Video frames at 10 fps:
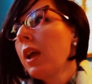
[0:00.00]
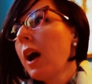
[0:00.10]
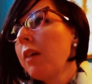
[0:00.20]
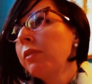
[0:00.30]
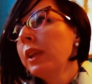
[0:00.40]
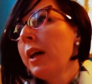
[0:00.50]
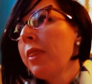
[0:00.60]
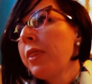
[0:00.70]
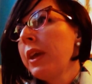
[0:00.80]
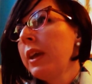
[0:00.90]
I've
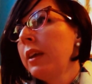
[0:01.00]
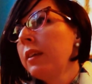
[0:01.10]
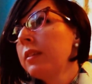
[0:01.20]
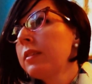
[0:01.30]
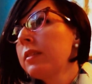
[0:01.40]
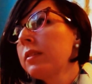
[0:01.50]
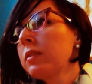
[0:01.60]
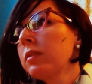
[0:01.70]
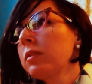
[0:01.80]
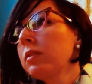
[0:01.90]
let
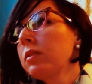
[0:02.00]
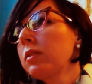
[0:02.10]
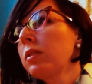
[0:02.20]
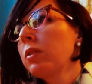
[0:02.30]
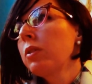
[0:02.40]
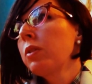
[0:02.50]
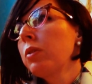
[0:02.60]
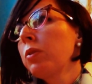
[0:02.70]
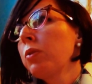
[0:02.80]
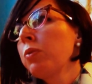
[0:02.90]
things
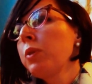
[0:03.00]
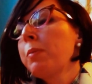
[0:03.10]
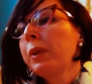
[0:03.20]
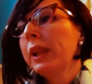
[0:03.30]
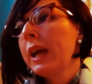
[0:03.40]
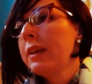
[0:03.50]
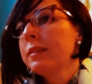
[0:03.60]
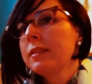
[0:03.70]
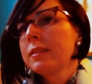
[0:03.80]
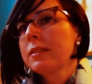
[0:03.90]

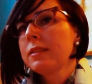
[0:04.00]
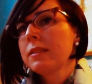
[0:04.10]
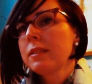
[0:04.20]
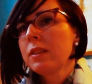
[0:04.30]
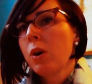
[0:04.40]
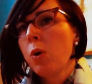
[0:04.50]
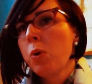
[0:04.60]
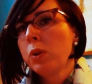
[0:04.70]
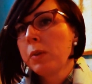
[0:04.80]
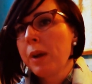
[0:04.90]
replace the
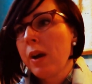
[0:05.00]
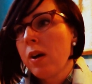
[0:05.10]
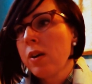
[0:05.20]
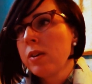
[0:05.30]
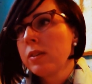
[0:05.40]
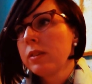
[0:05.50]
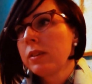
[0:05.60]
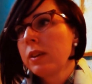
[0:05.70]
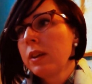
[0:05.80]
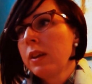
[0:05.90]
hole in my heart
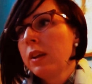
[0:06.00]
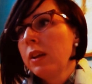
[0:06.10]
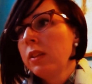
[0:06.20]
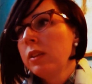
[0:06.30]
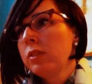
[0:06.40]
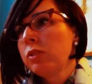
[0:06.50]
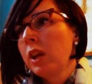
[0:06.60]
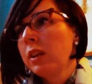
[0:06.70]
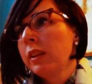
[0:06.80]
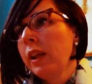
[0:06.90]
that
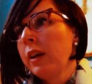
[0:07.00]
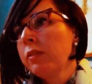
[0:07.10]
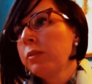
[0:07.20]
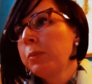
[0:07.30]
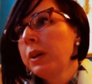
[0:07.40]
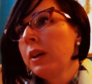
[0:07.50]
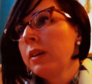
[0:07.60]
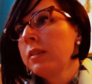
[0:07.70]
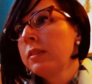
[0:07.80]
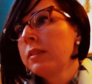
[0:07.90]
Shannon left,
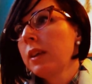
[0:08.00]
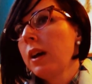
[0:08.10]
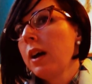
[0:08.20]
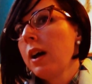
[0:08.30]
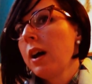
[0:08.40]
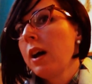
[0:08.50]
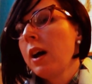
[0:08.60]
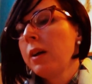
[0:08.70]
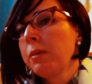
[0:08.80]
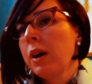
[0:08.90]
because
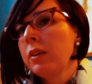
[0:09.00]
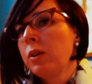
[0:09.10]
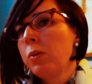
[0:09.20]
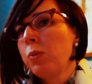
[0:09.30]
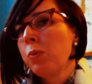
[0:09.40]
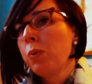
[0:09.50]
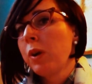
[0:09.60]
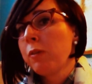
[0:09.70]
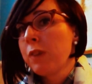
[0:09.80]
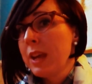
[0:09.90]
I don't
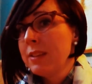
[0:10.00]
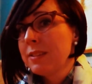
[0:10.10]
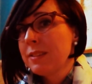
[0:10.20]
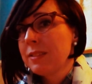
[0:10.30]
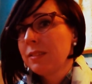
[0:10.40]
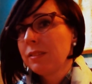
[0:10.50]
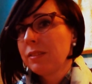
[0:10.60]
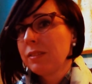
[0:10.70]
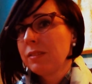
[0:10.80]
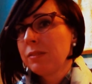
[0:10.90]
want to face
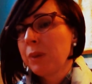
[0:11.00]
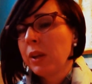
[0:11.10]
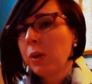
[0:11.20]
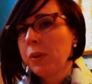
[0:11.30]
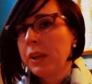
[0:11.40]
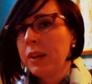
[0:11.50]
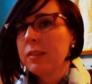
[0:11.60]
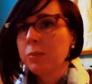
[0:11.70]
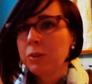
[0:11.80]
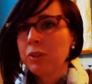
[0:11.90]
my
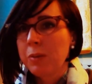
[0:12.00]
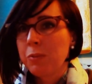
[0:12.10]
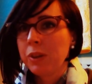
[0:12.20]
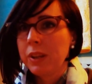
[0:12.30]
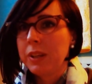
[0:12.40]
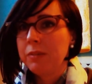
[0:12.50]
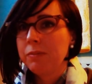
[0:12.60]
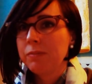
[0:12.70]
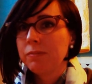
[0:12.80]
loneliness, which I'm really